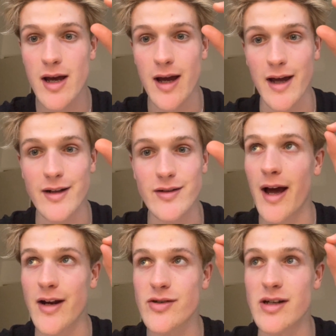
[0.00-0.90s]
and
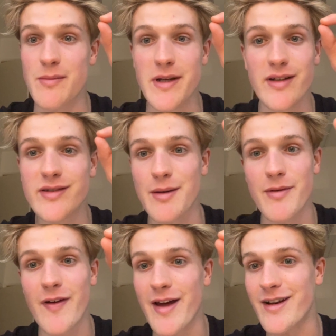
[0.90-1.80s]
actually be a step
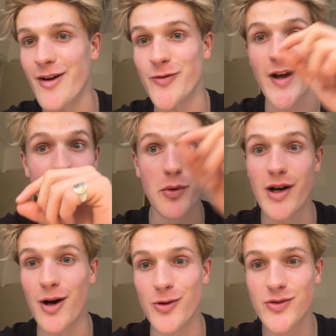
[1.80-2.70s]
ahead of everyone
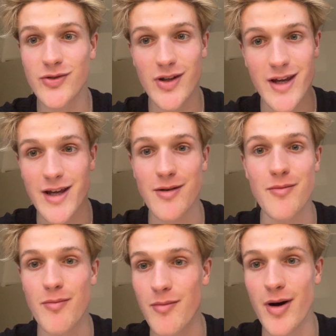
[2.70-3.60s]
else in
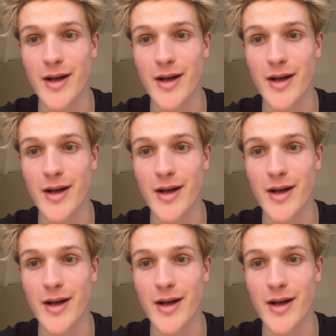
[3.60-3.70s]
my